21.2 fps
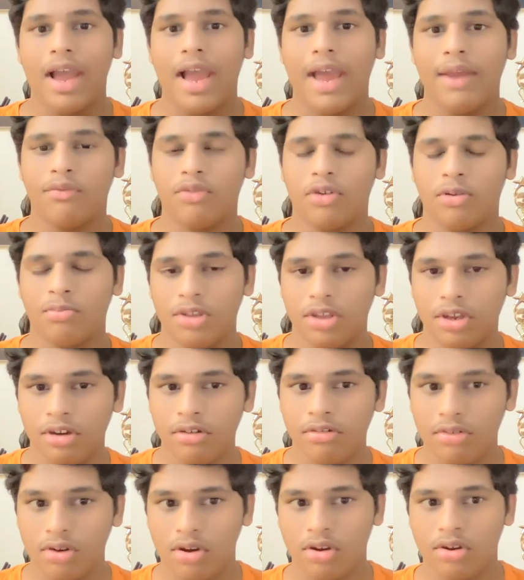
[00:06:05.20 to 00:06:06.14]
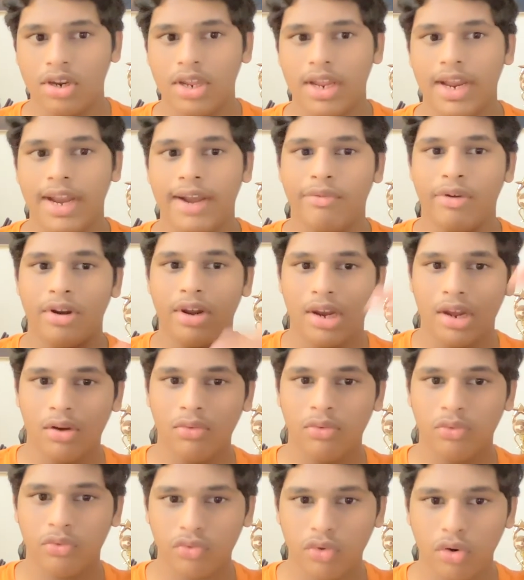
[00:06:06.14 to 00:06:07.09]
and from here on, it will now
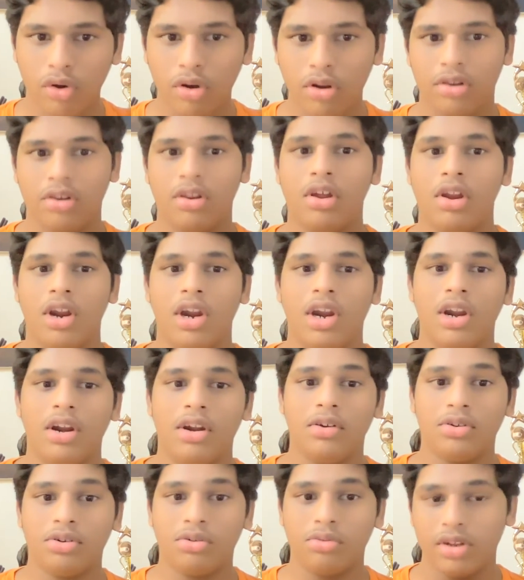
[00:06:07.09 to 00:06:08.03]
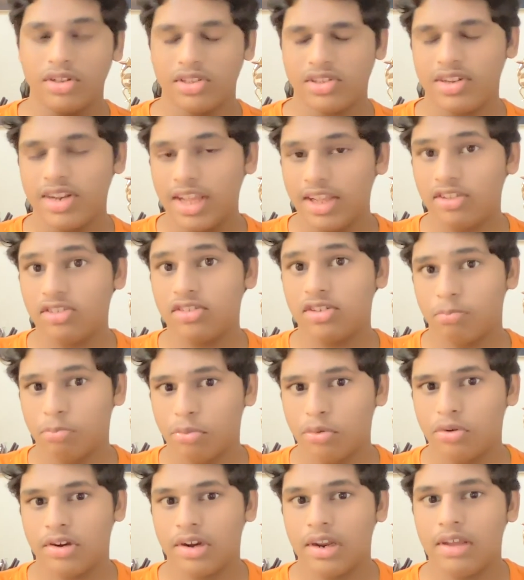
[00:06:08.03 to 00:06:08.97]
fall to its next
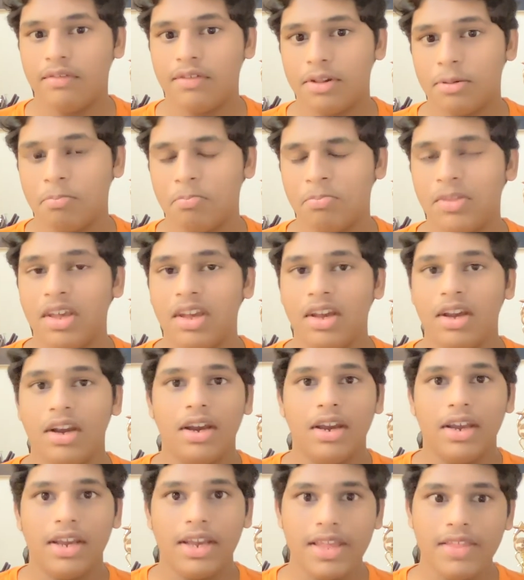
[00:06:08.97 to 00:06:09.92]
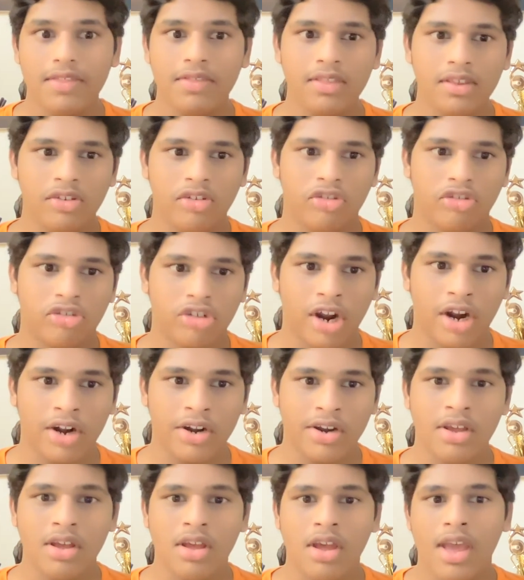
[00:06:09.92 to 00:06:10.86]
support level. In this
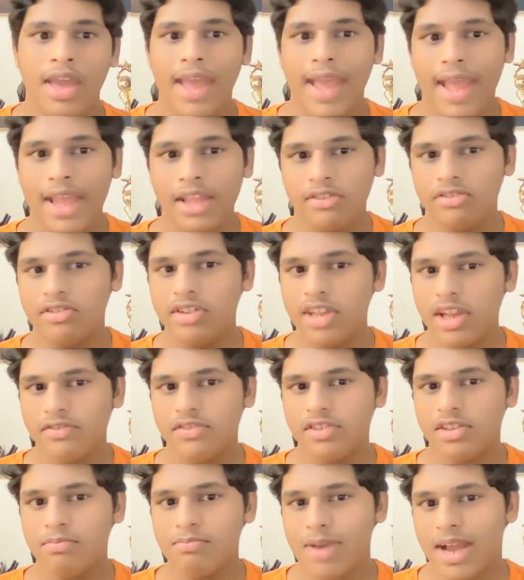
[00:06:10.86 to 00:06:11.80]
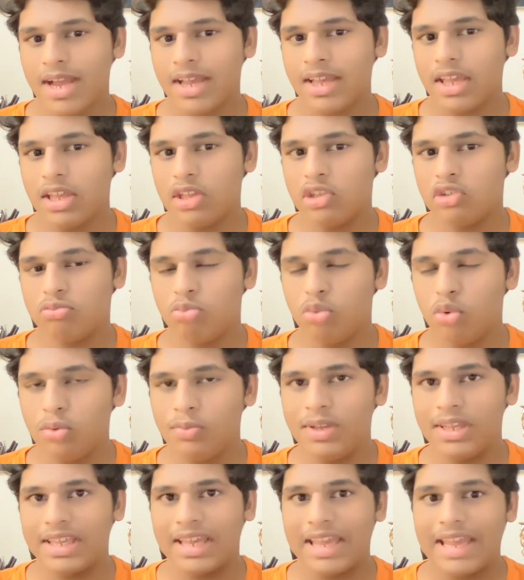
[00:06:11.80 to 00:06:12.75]
chart, HDFC Bank is
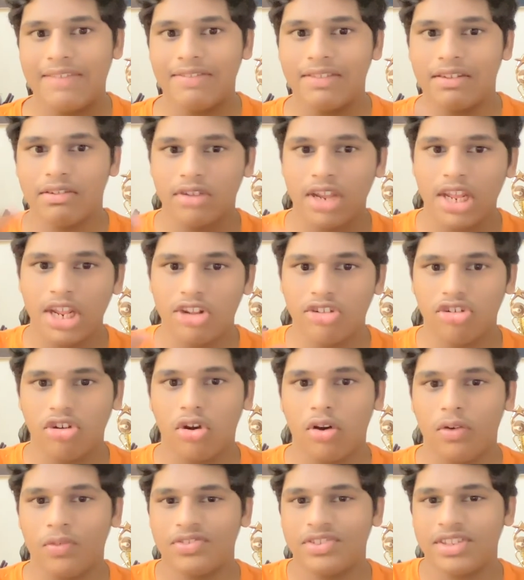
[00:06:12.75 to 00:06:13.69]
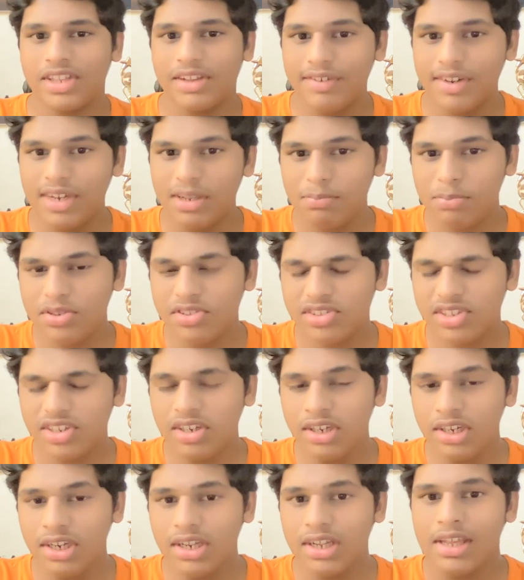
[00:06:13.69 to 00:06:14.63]
moving in the range of
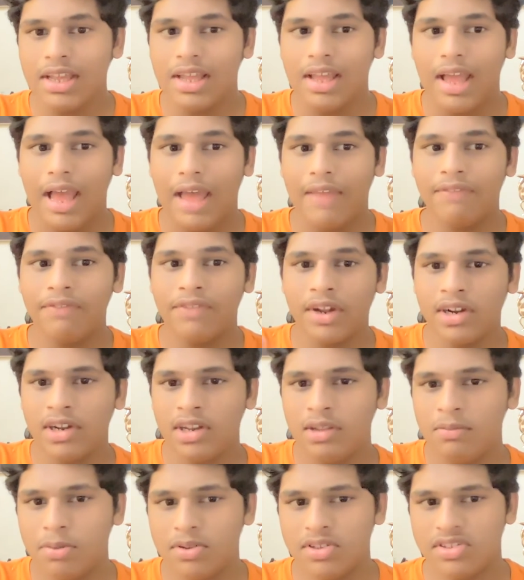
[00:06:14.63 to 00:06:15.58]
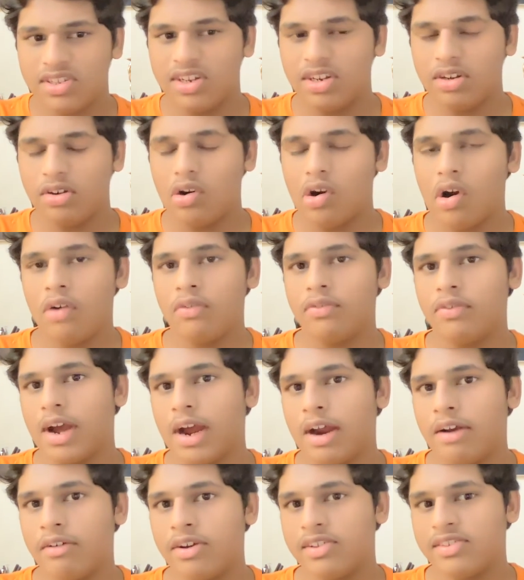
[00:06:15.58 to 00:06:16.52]
70% and 30% of
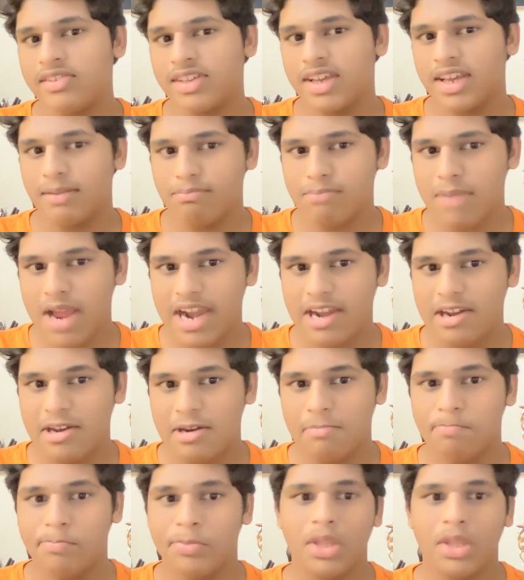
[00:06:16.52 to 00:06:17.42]
RSI band.